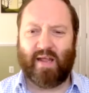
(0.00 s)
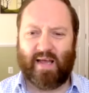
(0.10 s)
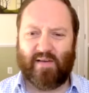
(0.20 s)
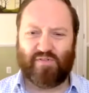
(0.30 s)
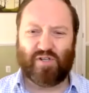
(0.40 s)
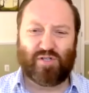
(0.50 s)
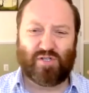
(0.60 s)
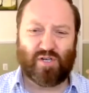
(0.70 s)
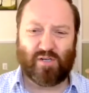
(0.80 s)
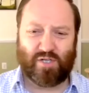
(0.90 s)
then have to
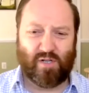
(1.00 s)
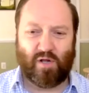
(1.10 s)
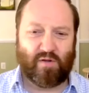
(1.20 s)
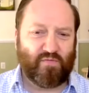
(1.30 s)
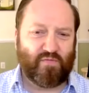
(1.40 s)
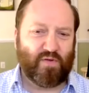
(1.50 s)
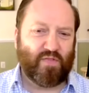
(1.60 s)
touch a lot of